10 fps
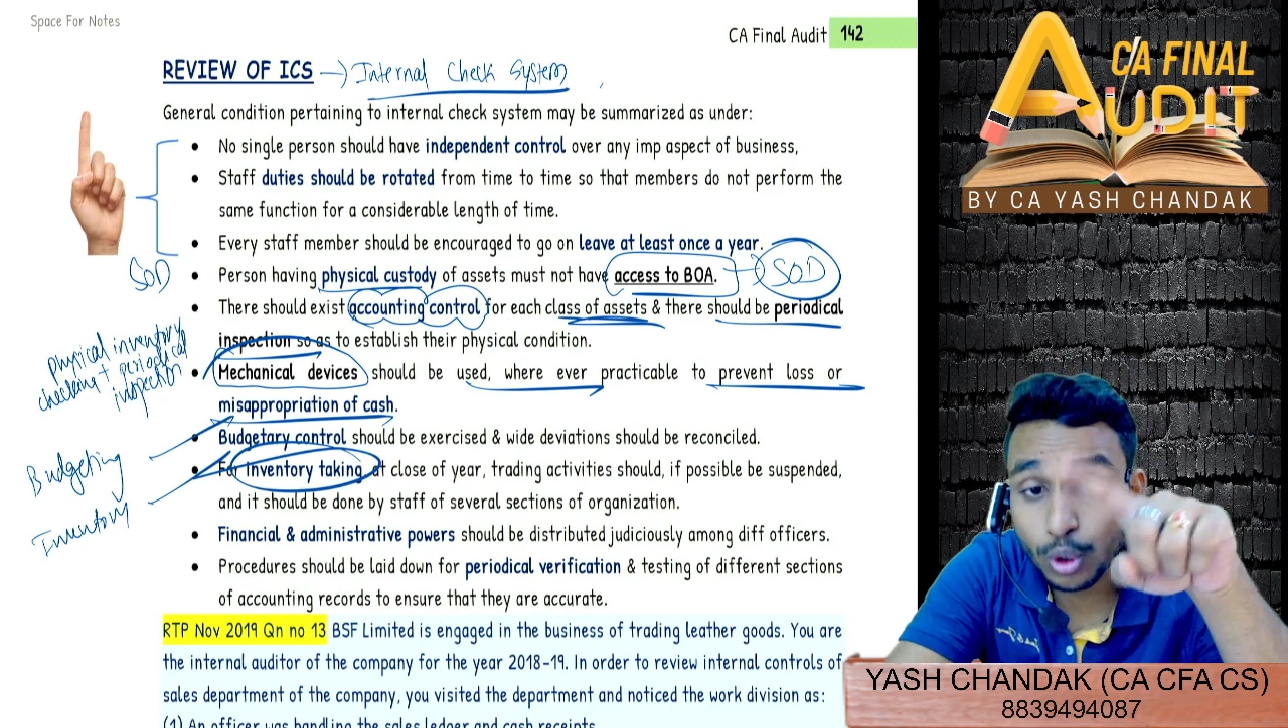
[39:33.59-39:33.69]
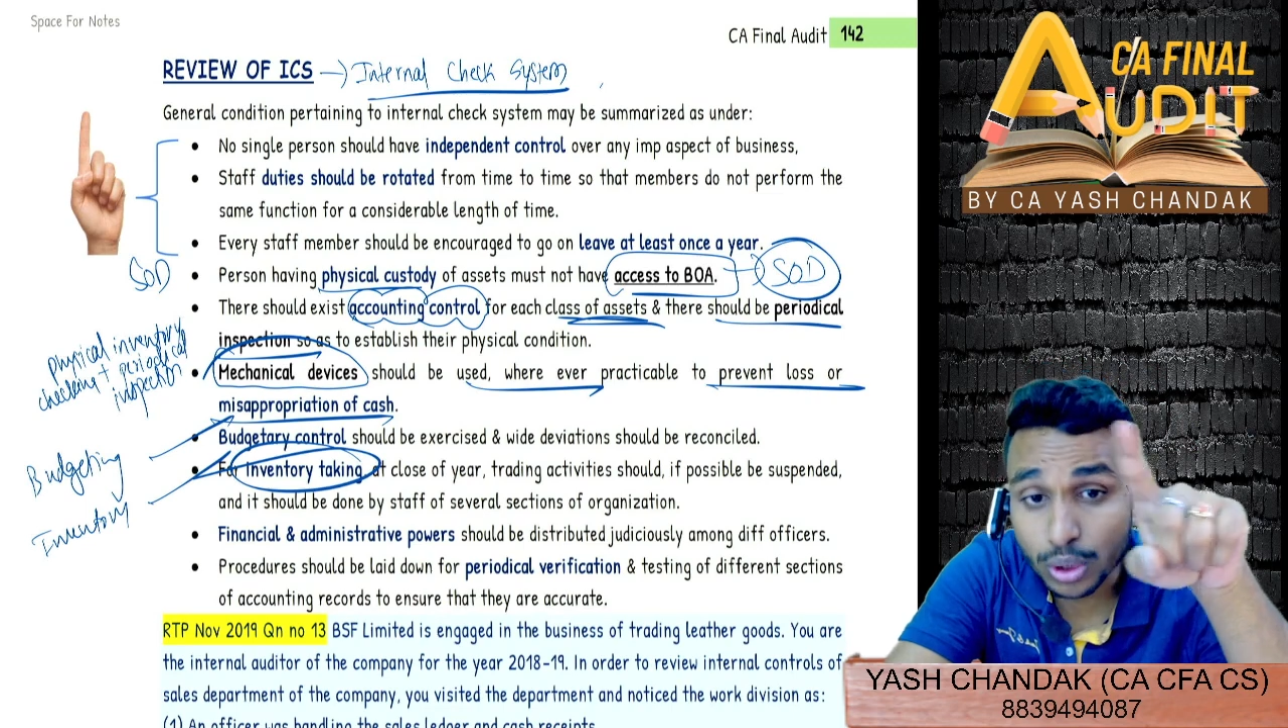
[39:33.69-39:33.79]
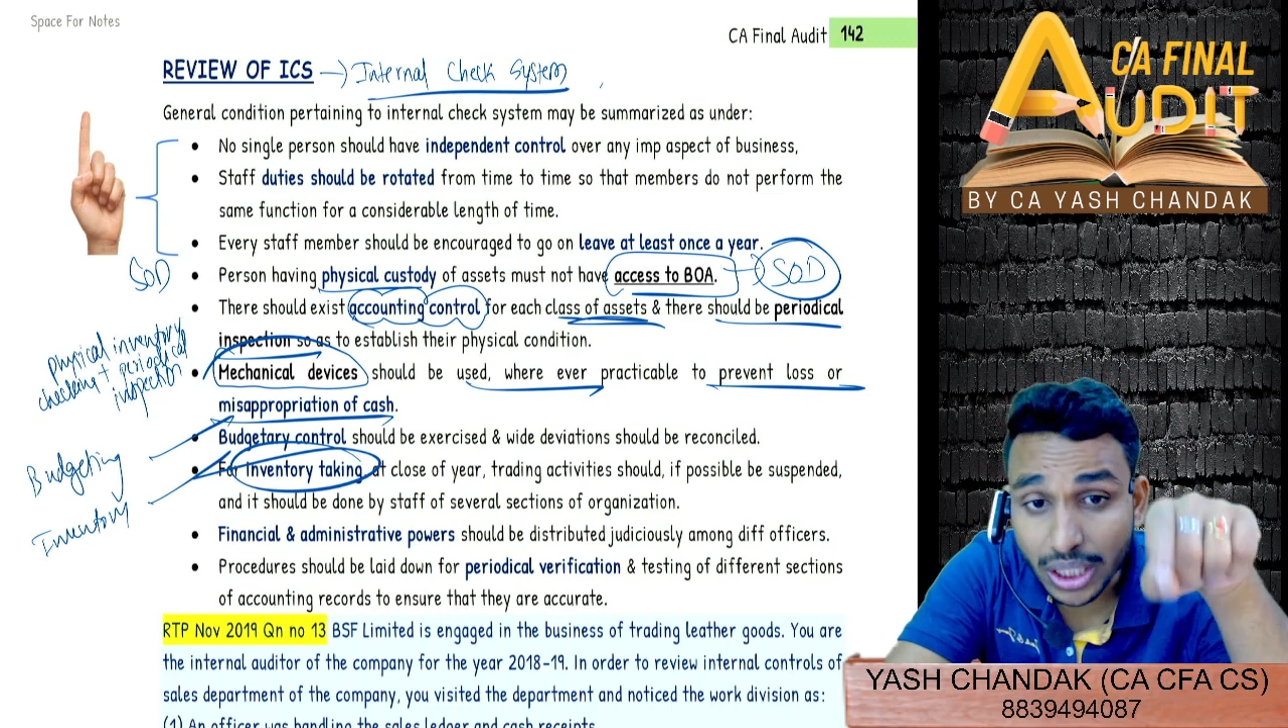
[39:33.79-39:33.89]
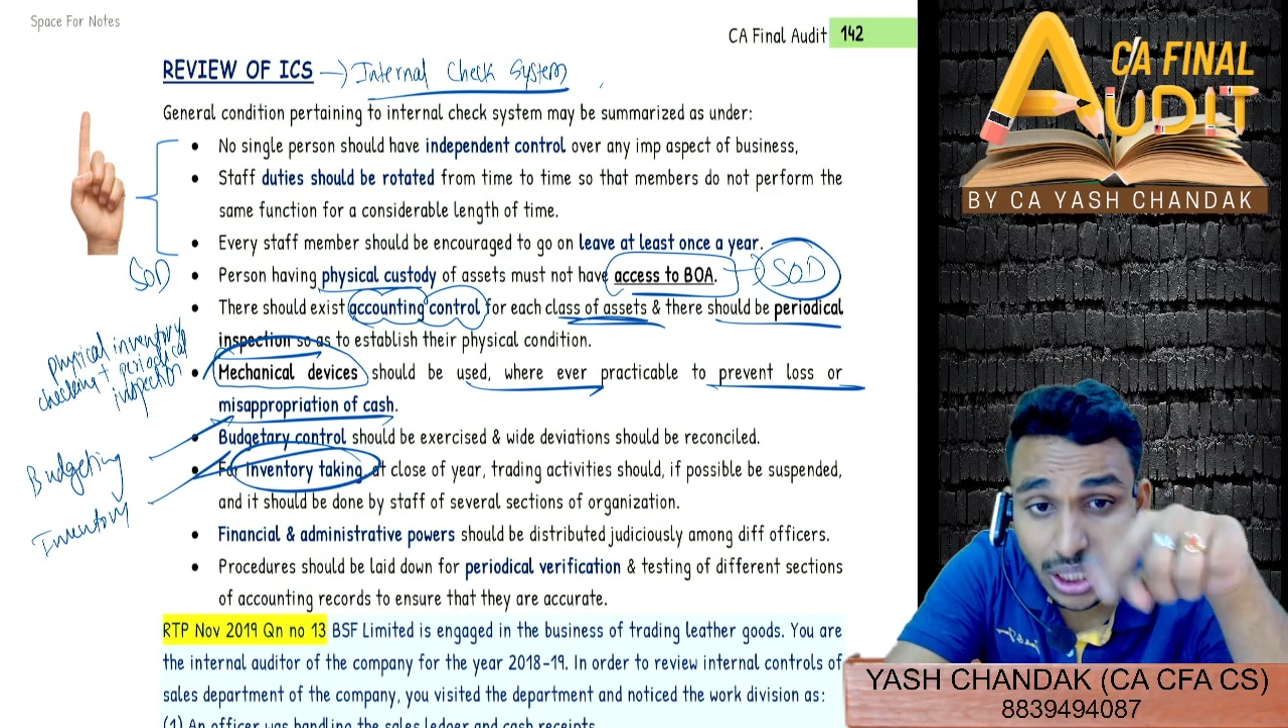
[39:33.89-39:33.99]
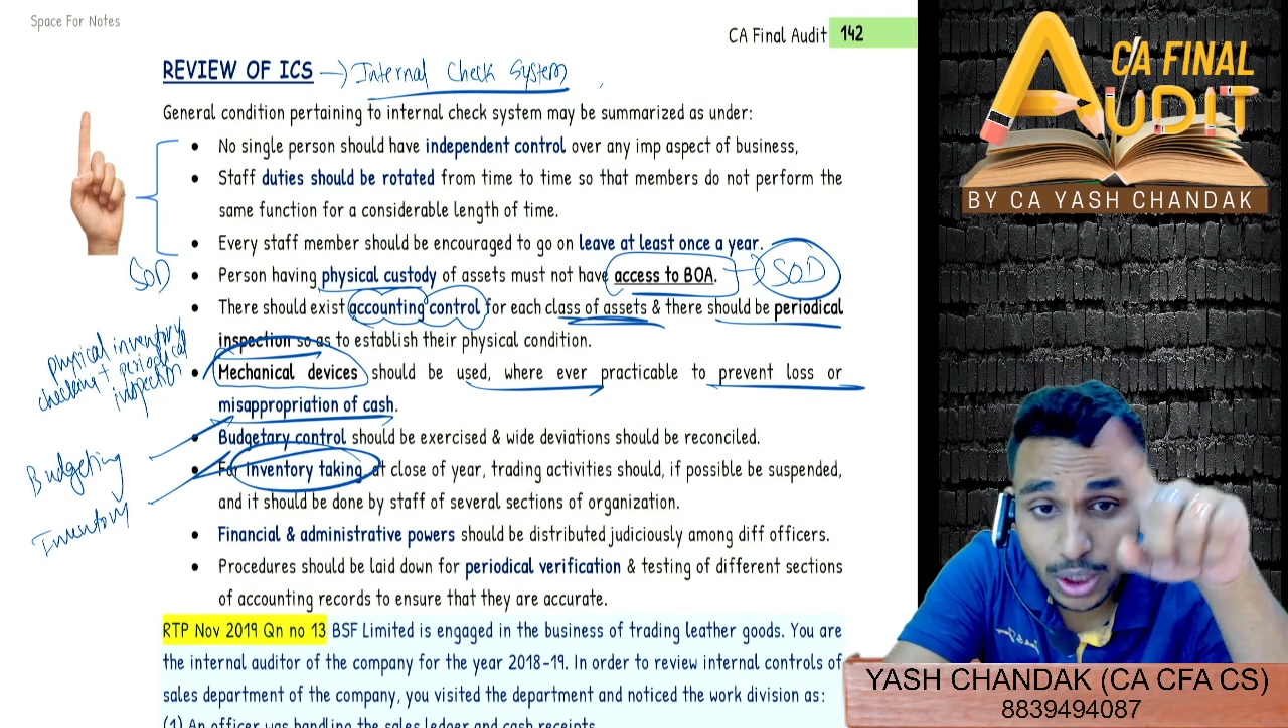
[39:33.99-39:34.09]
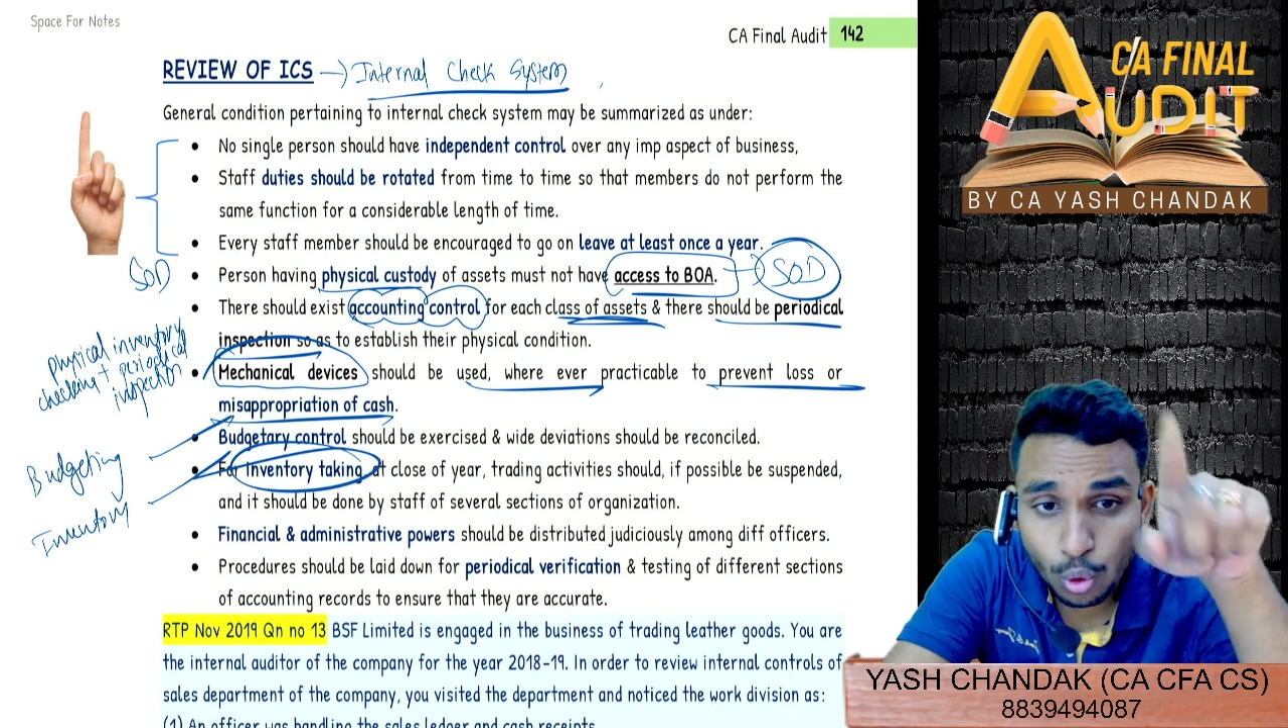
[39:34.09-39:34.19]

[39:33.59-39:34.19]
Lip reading: rotated